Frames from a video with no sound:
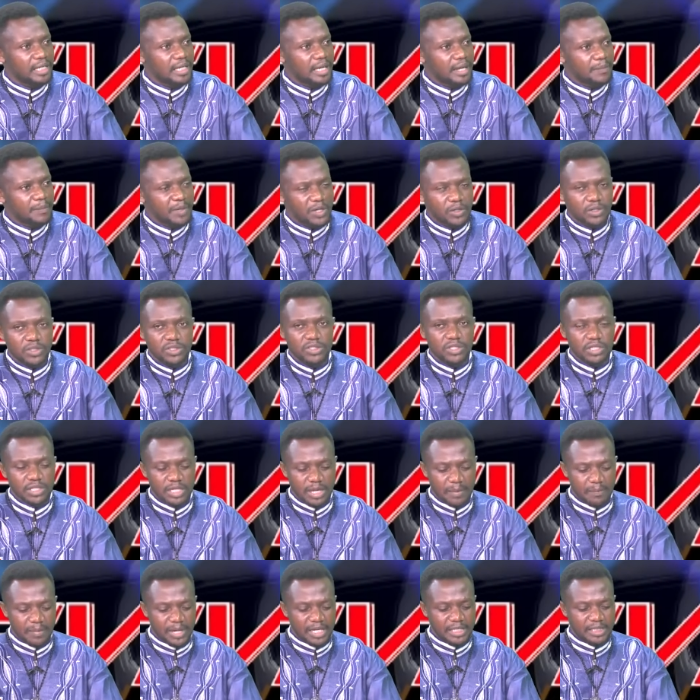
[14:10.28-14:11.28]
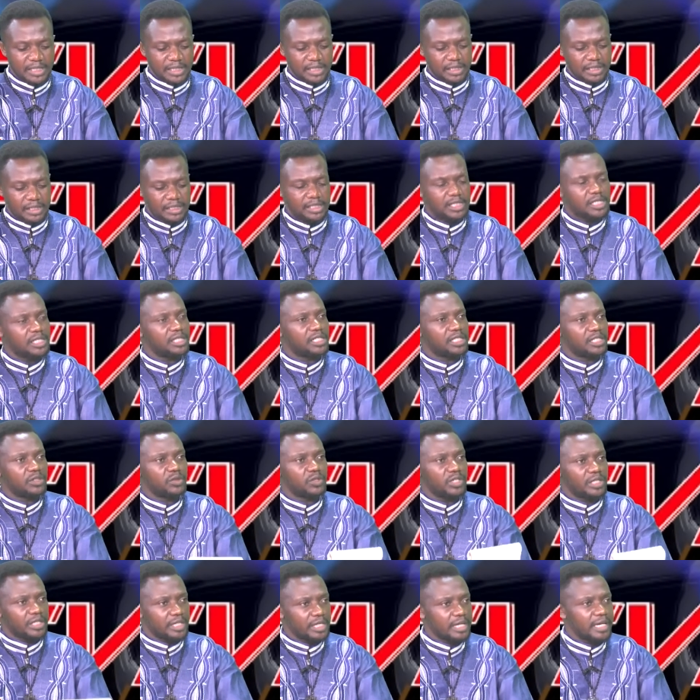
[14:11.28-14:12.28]
Because just imagine sitting
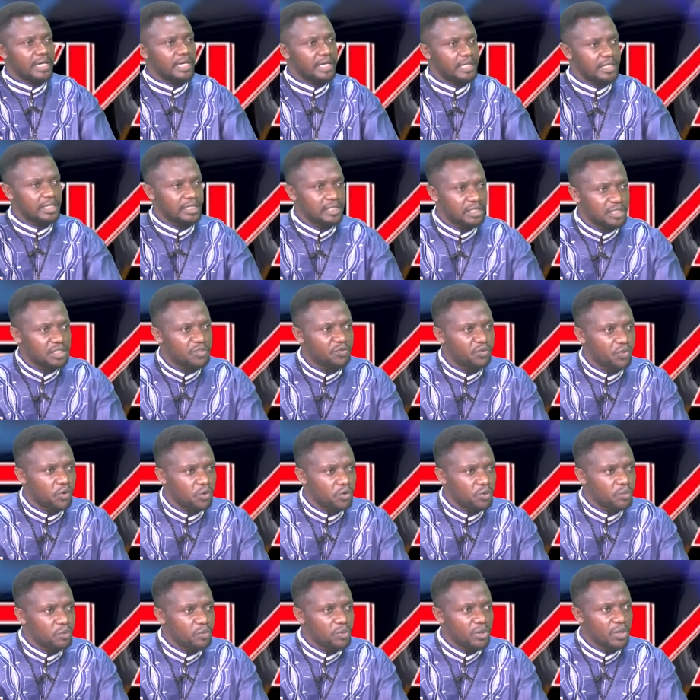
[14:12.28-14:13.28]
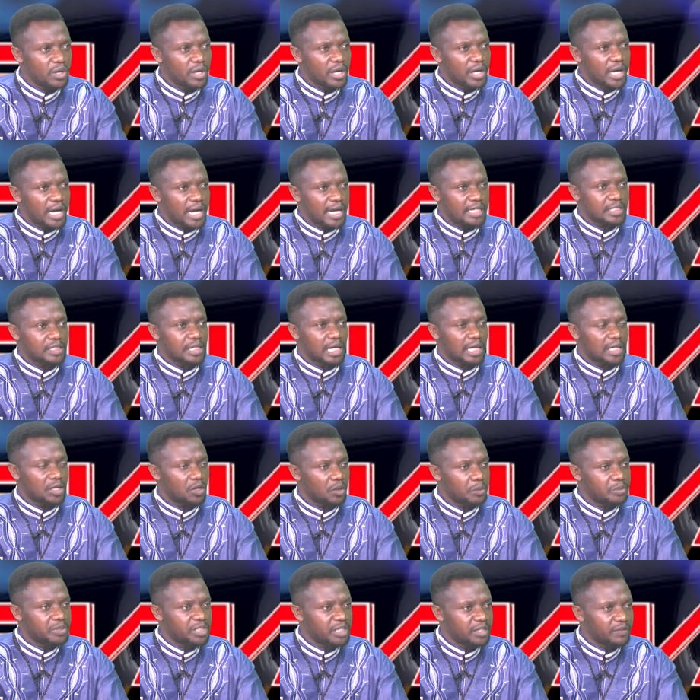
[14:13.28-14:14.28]
here in this forum as an
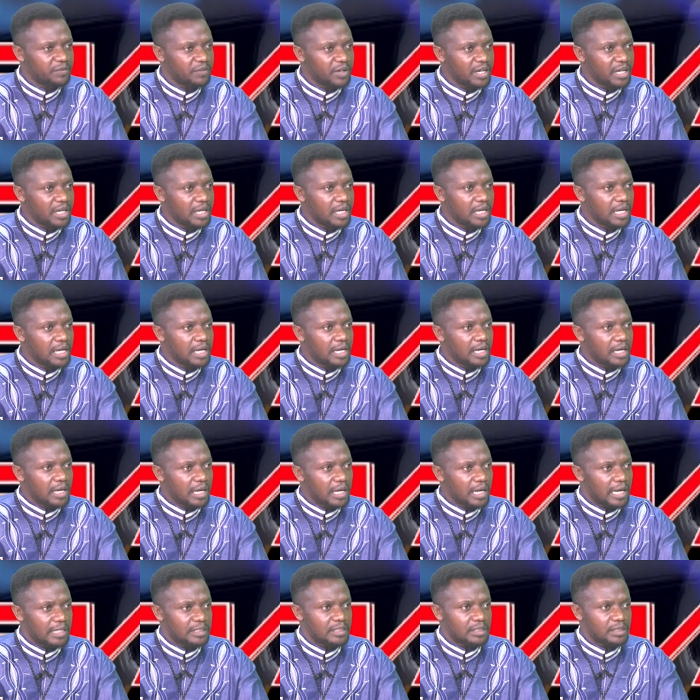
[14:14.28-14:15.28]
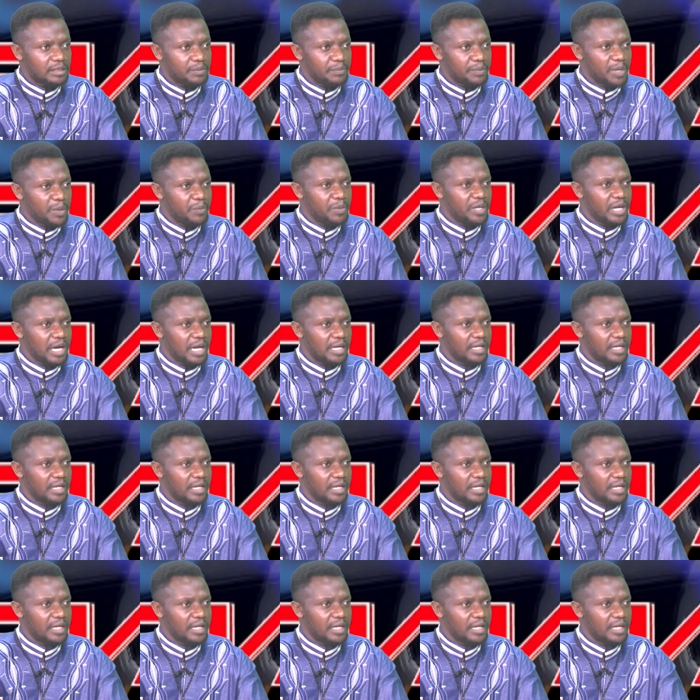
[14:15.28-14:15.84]
observer, as maybe an